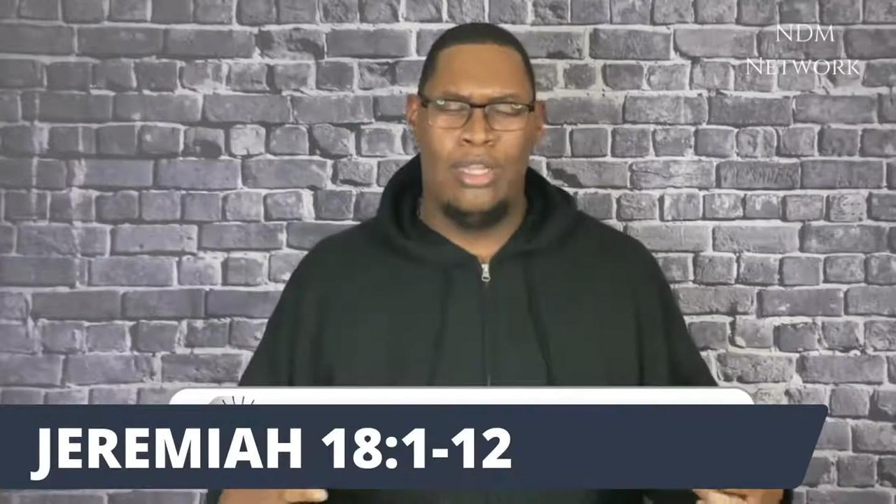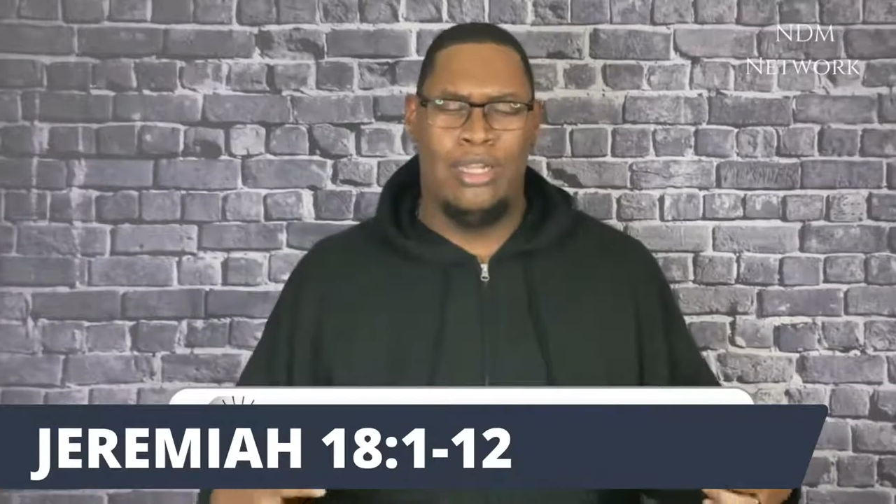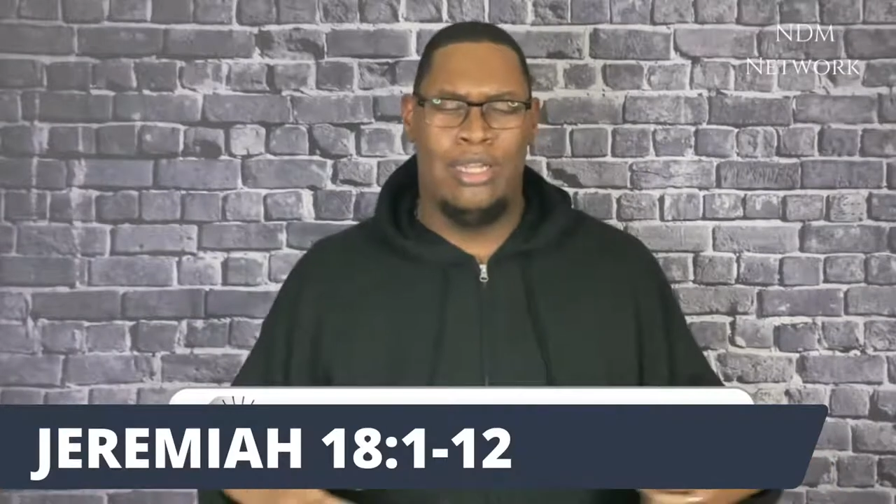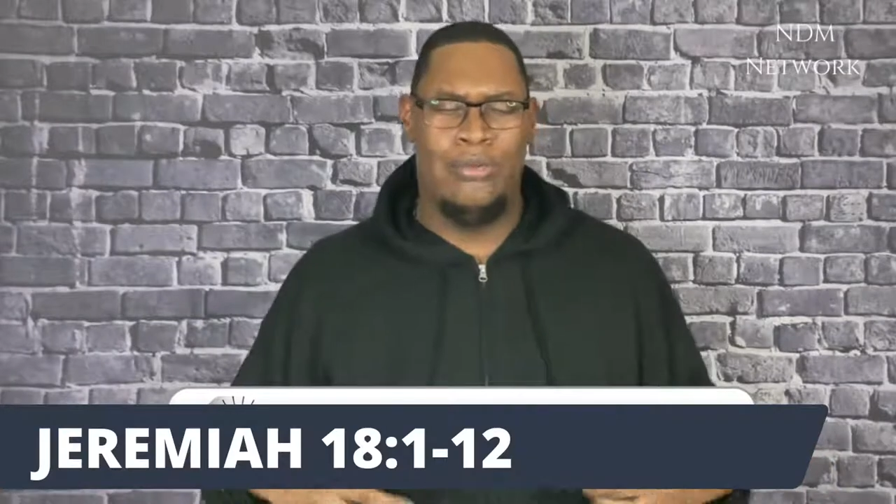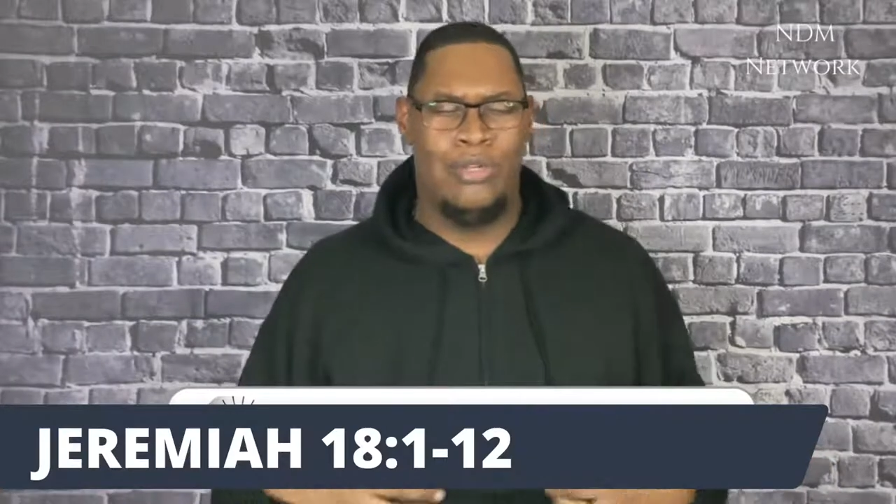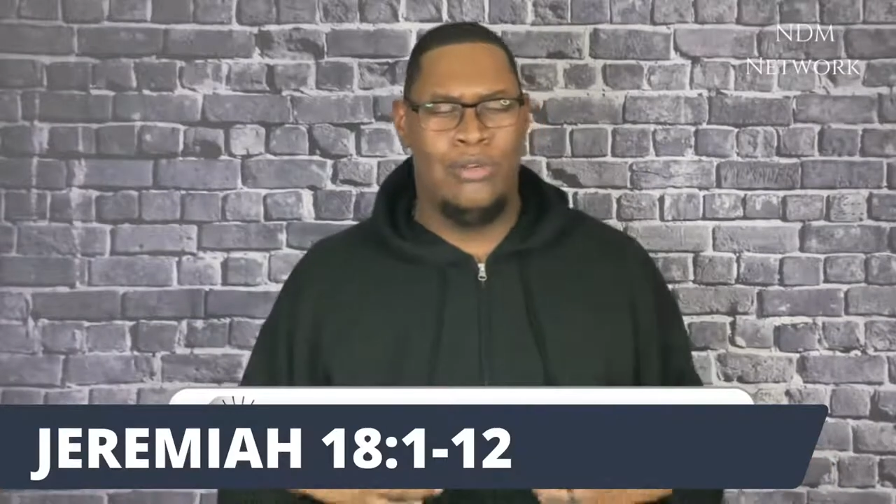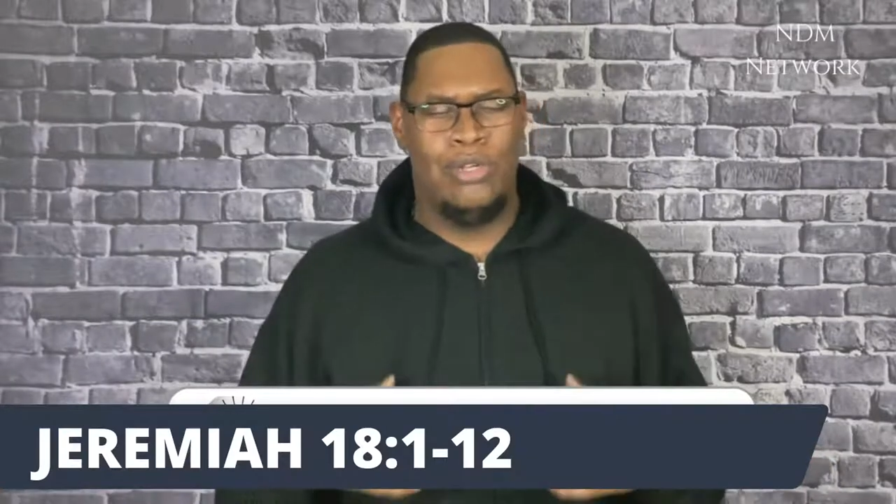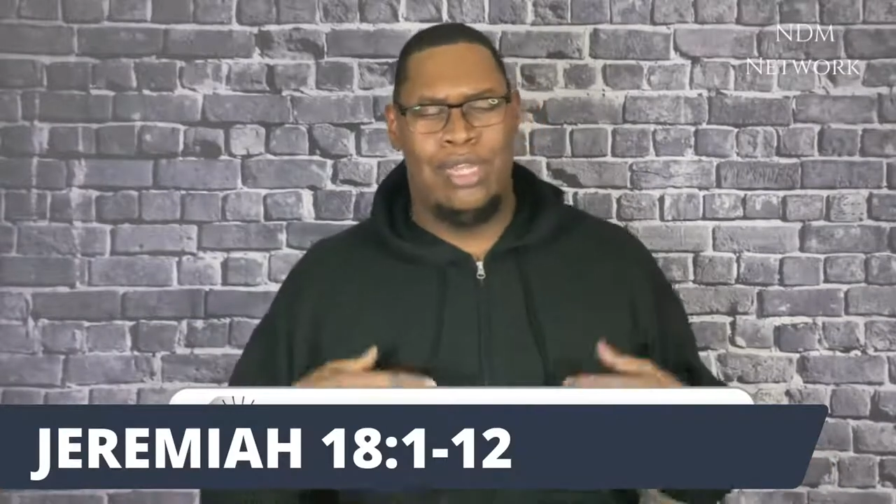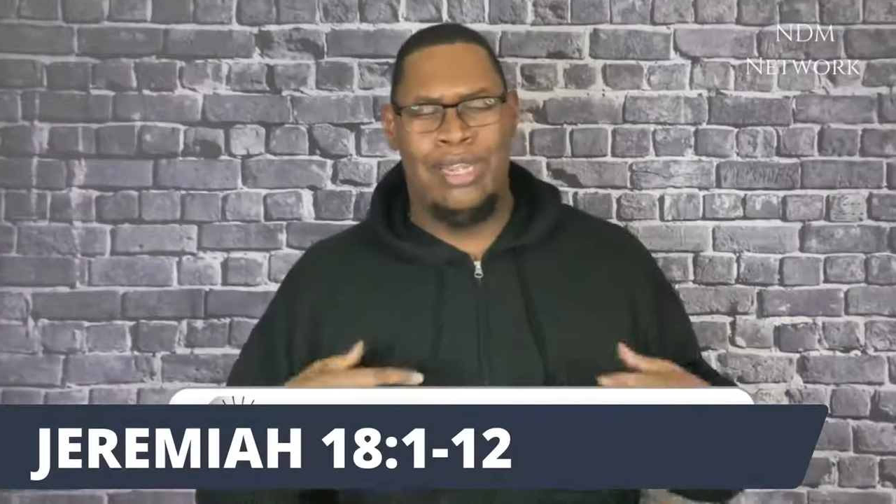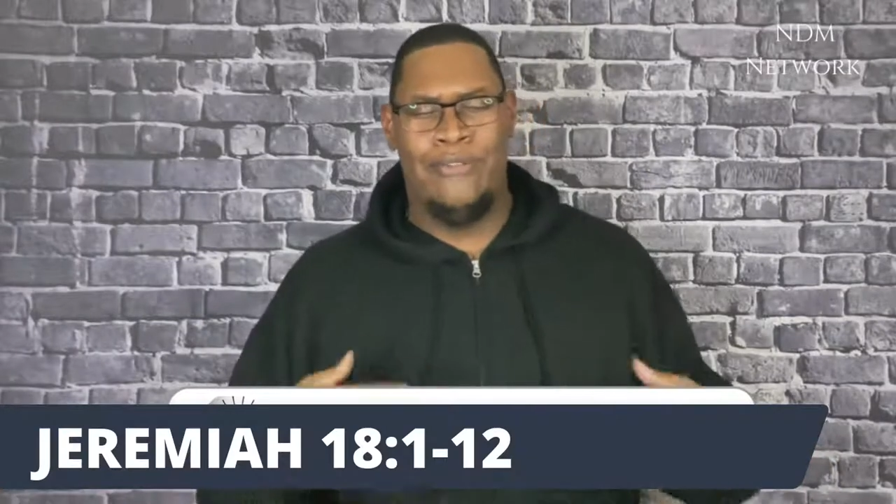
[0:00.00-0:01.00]
Let them know
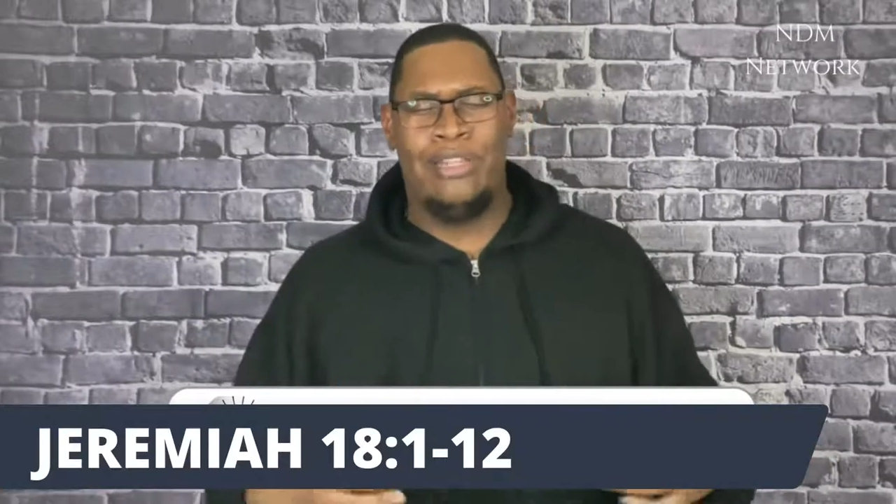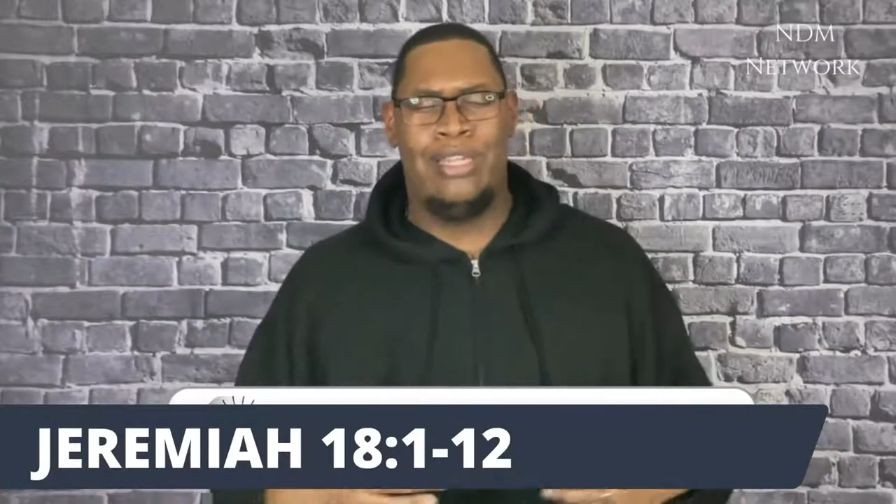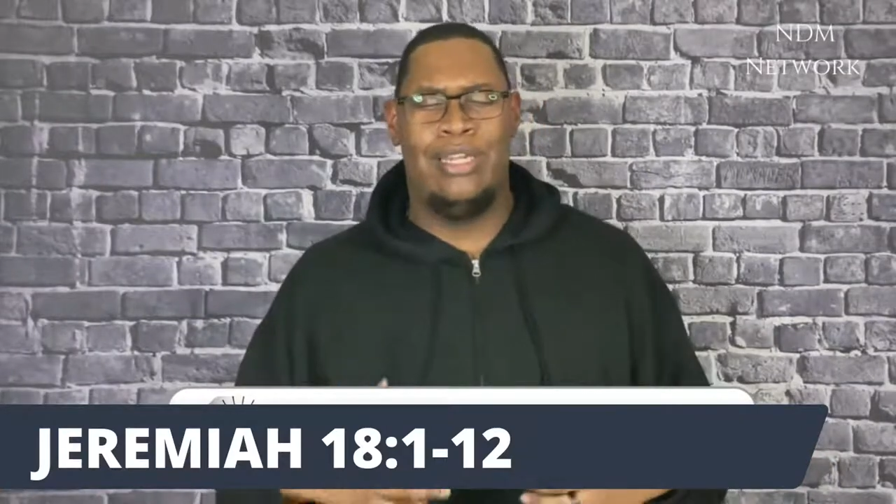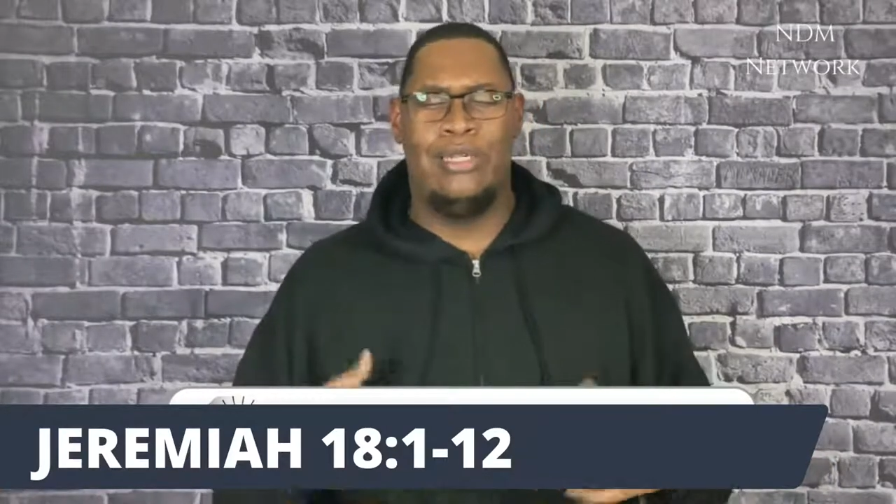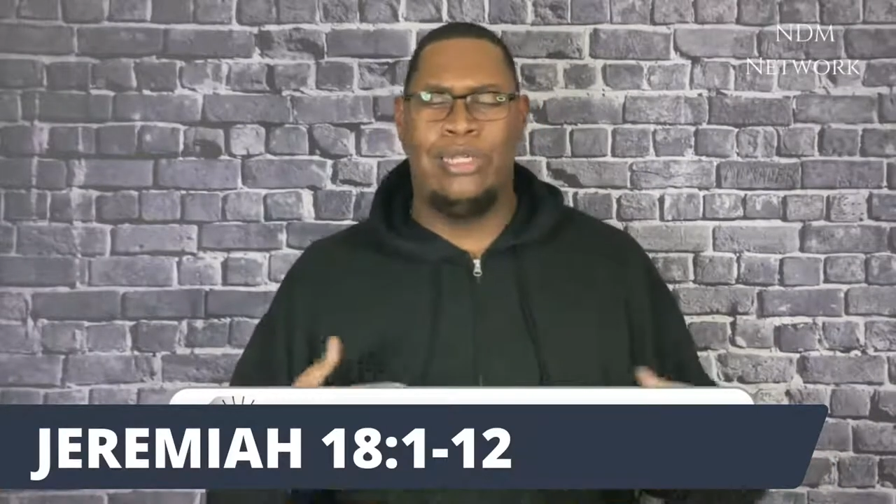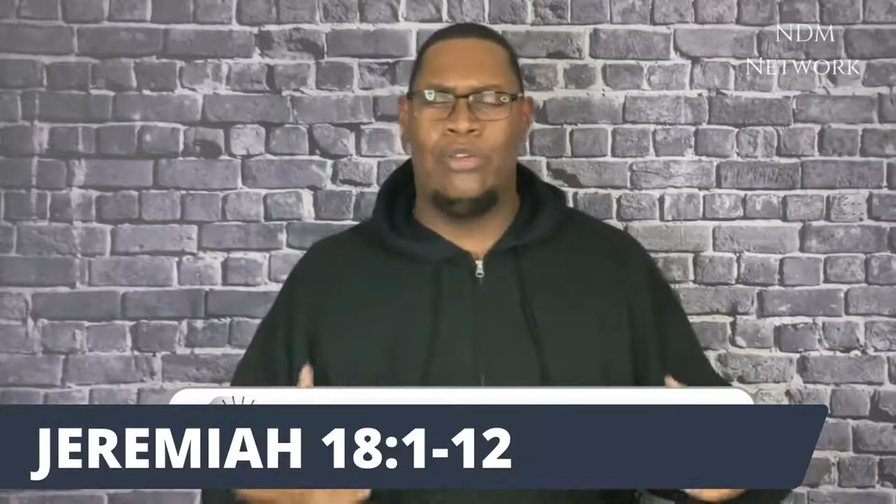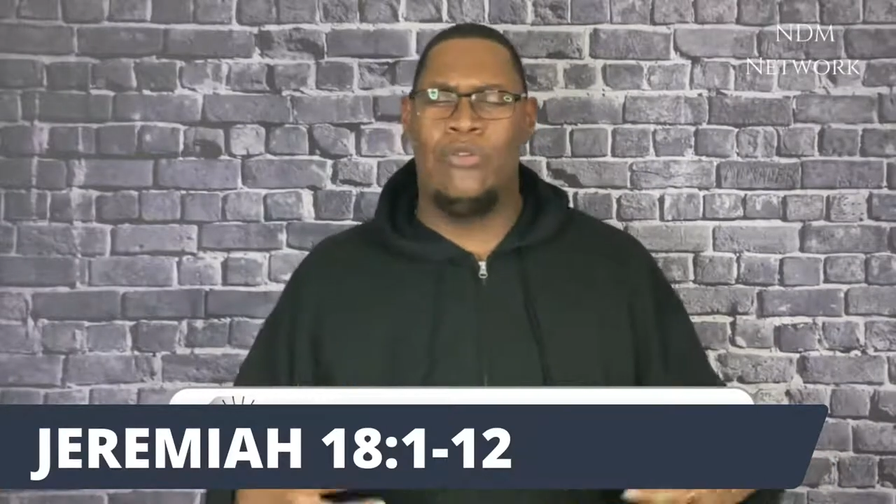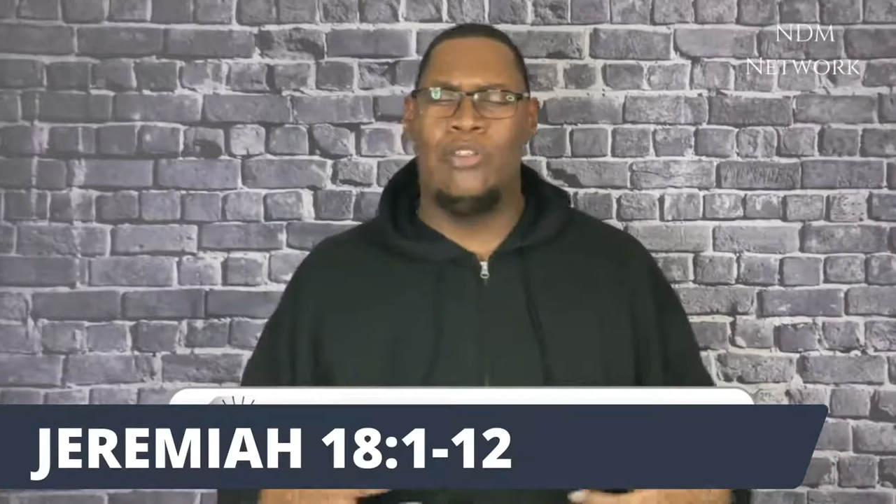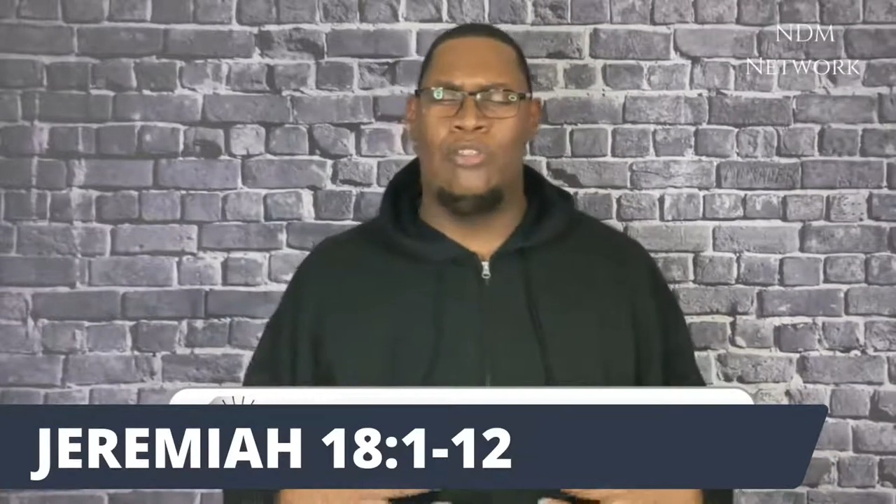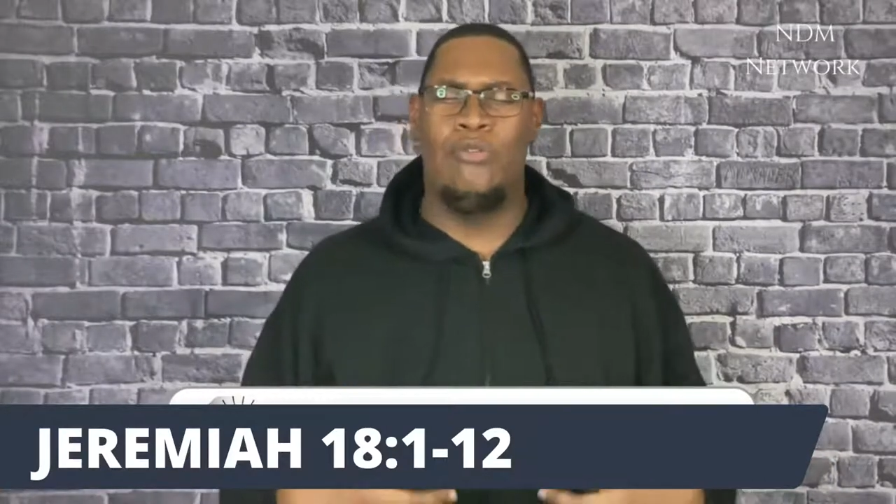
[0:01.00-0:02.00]
that everything that they're
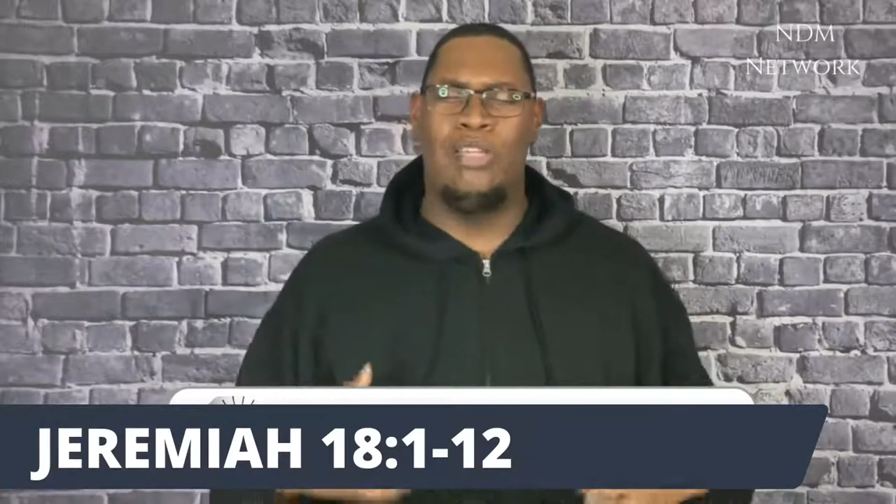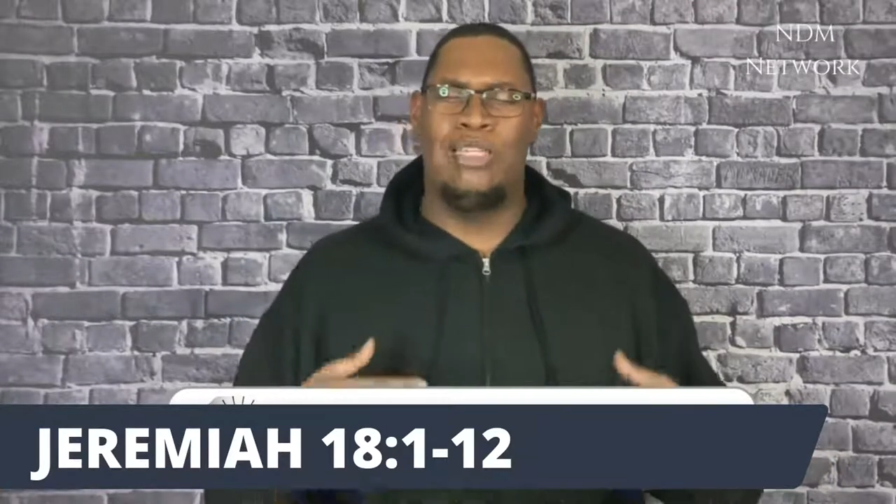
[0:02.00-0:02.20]
going through